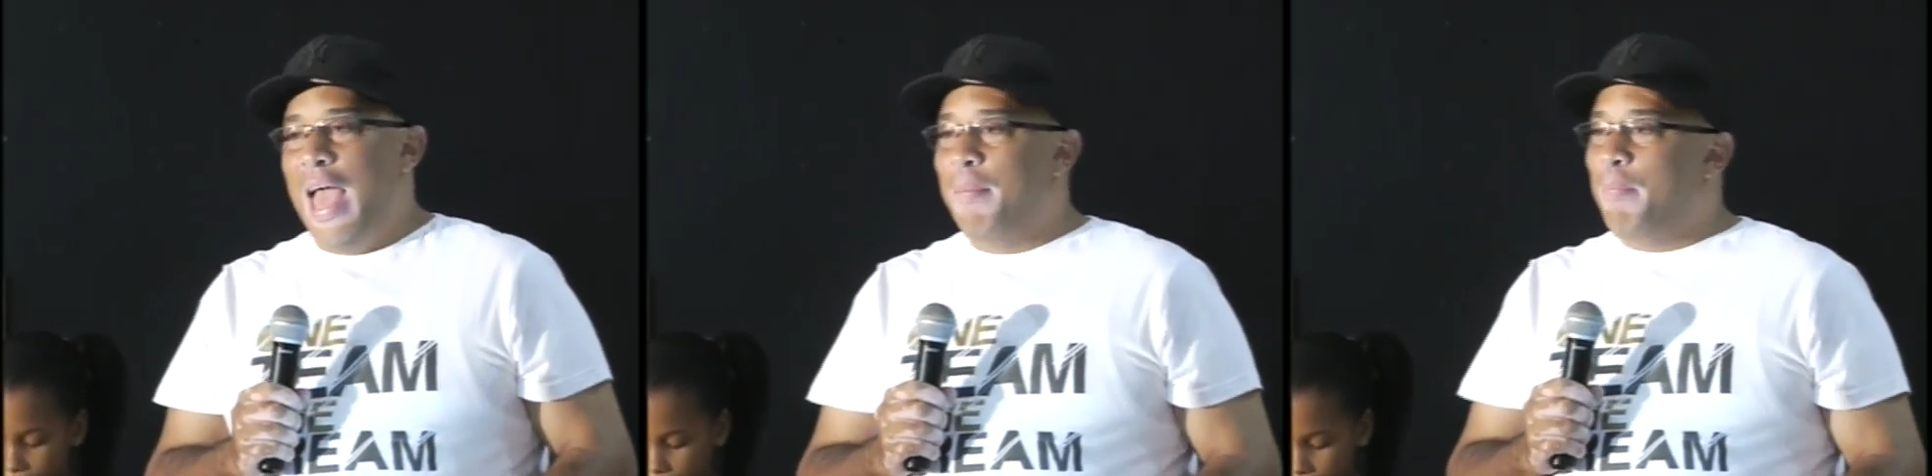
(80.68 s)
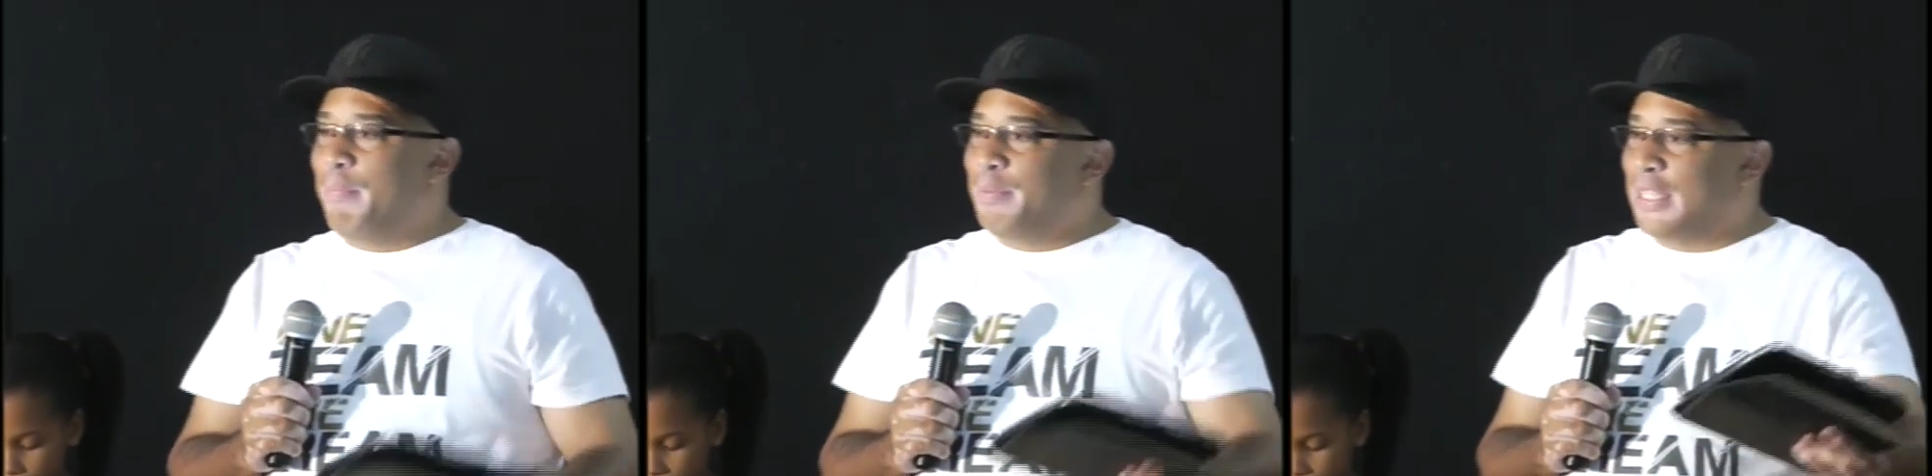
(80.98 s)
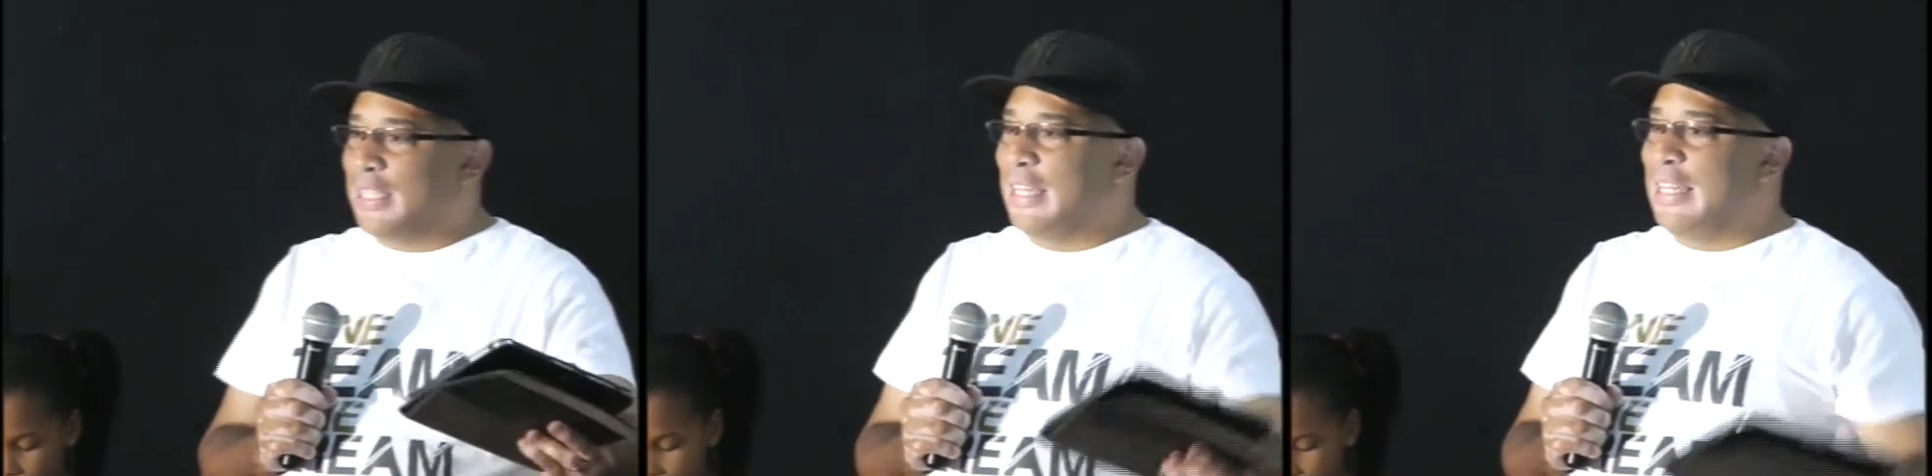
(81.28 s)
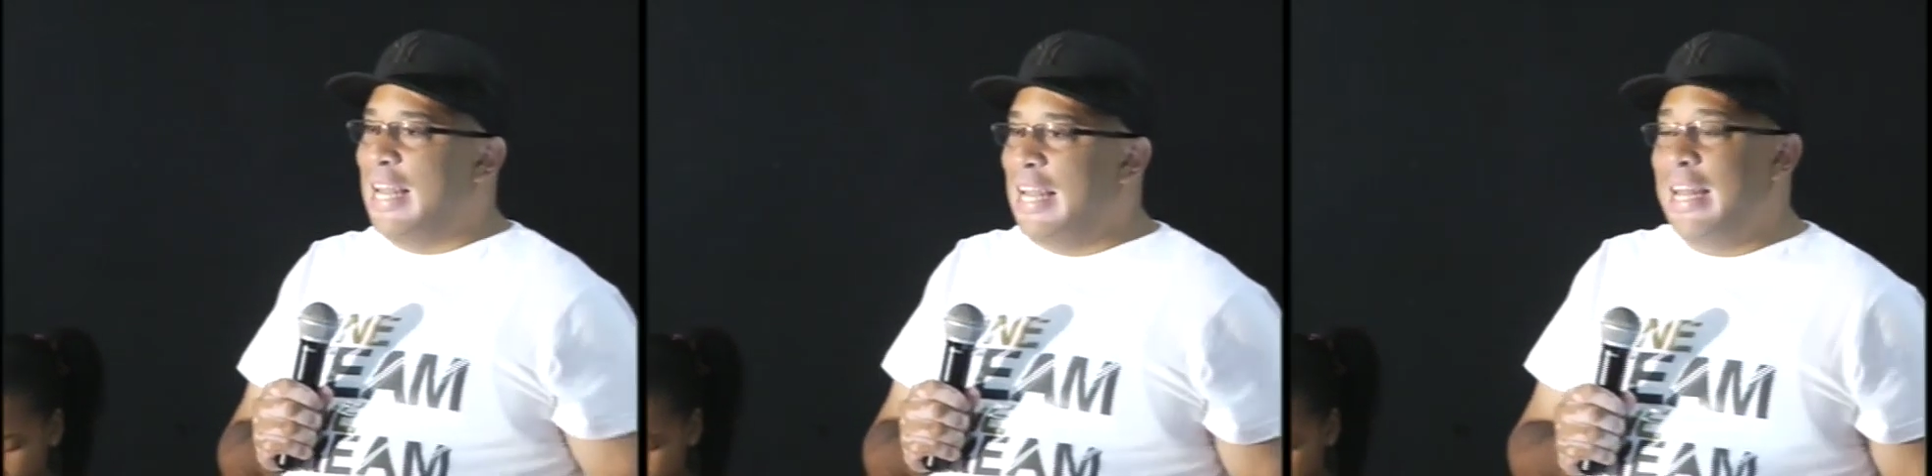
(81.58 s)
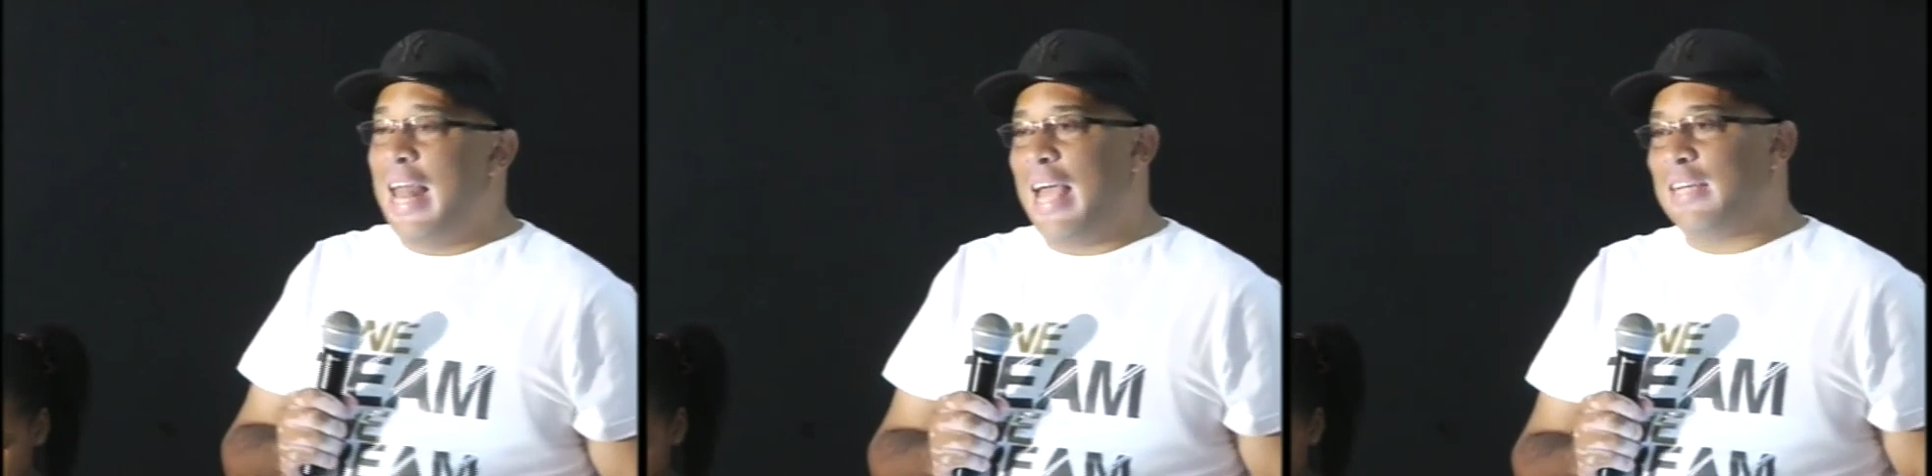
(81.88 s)
And Sister
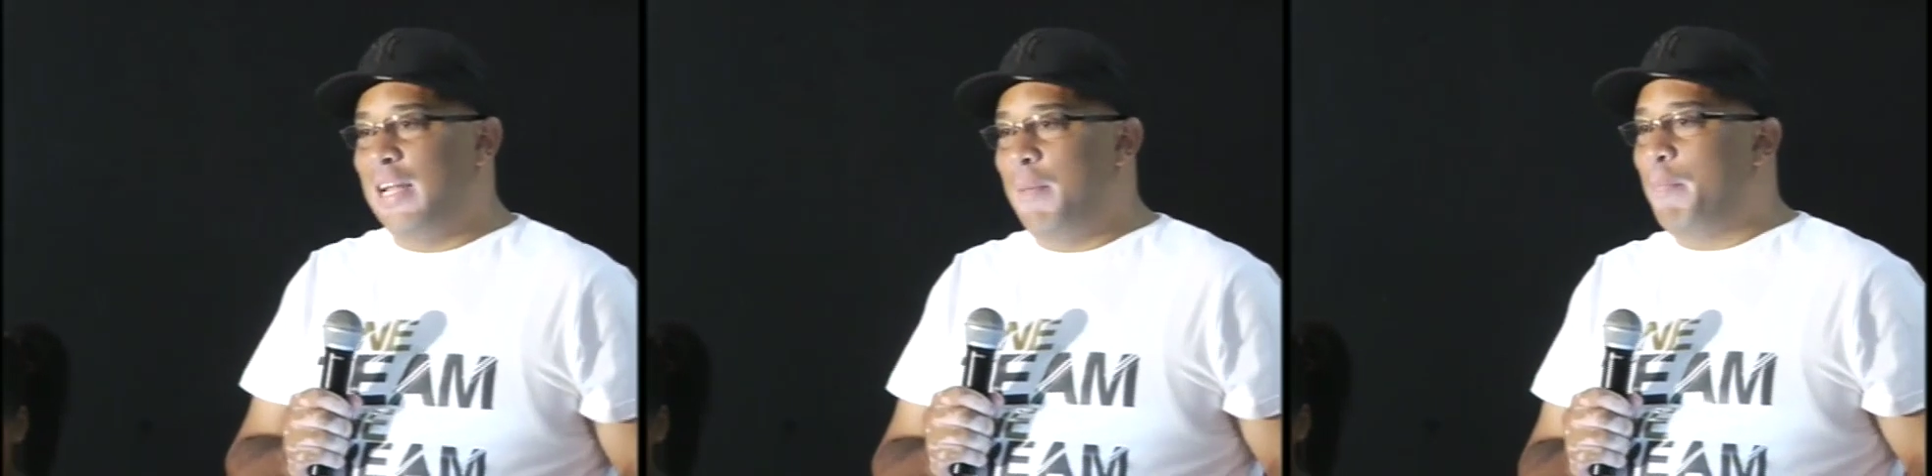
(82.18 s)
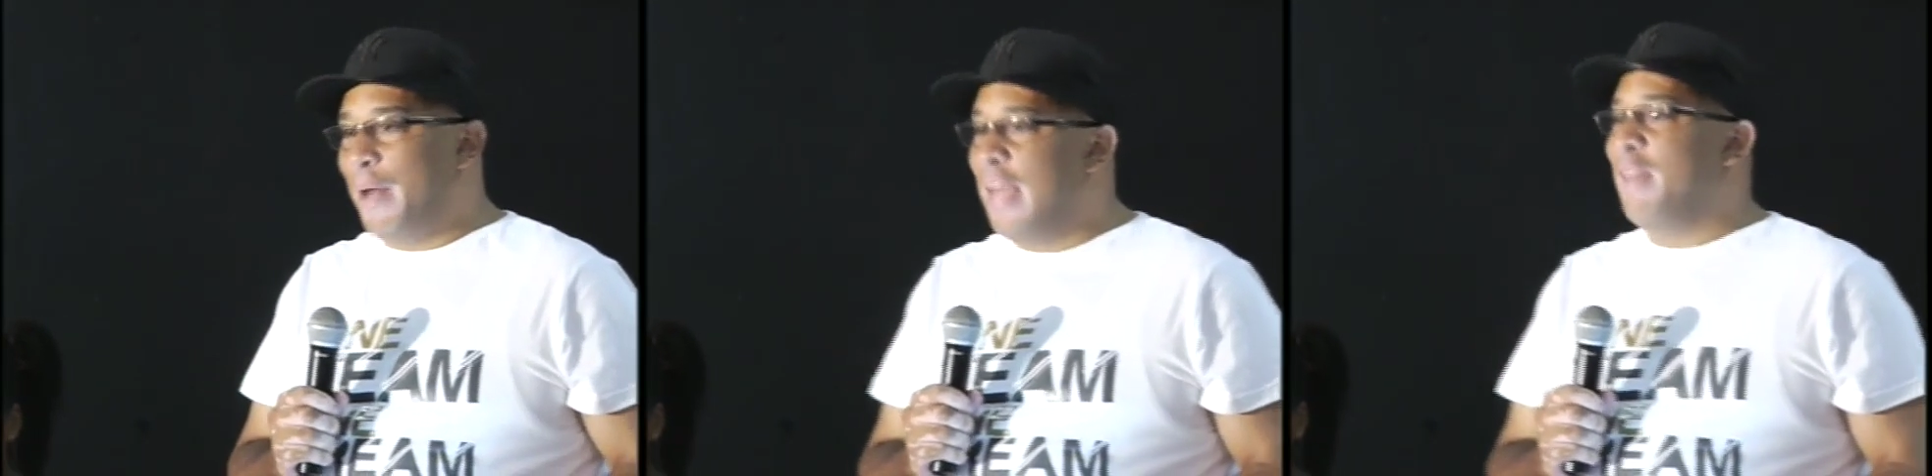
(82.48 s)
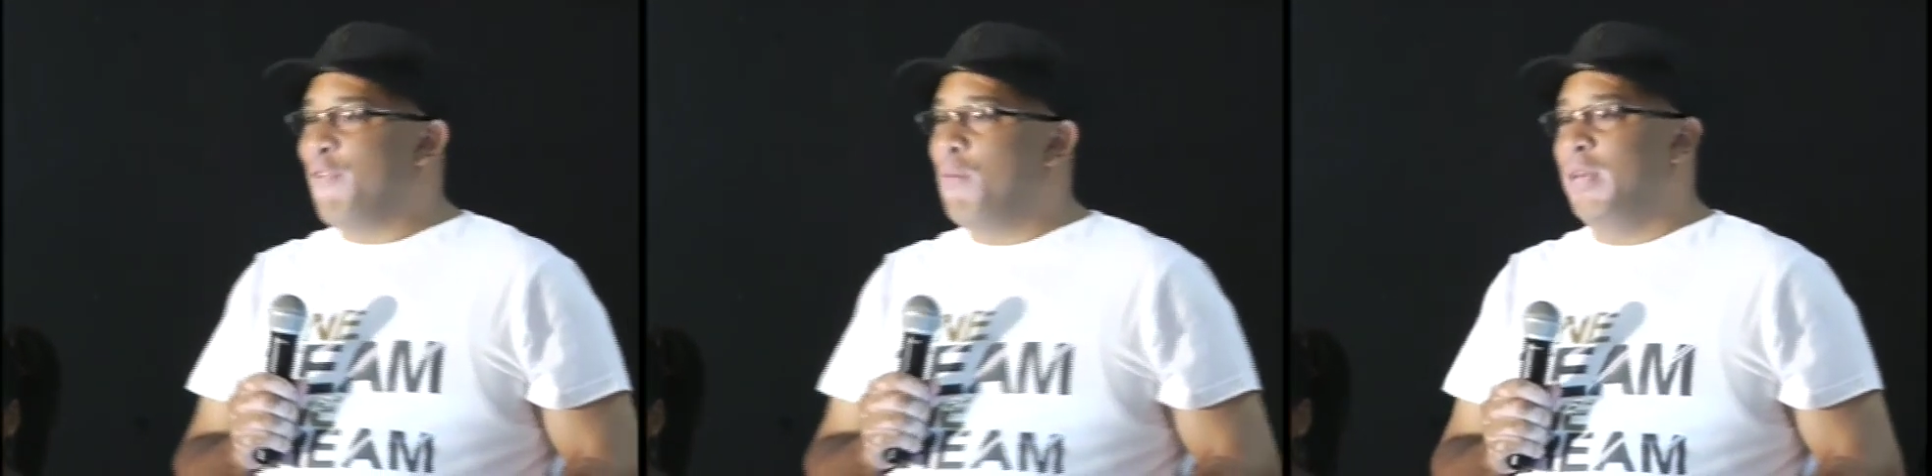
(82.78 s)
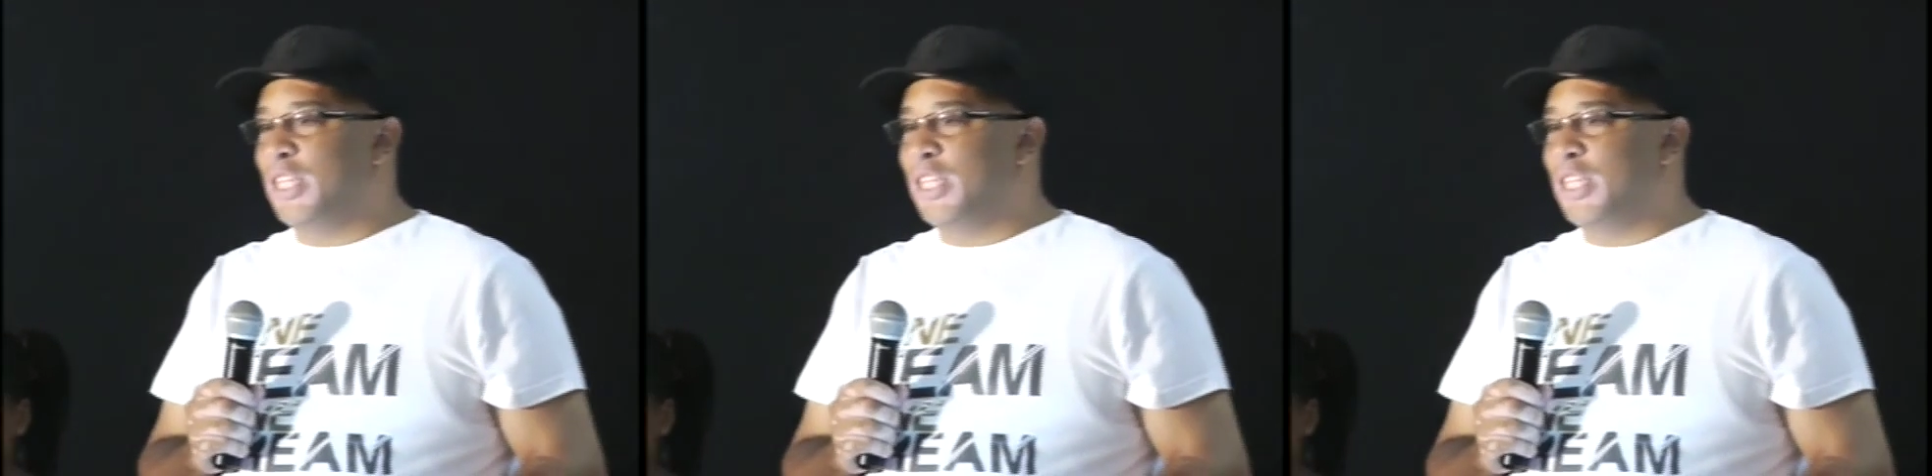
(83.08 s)
Deline actually prayed for me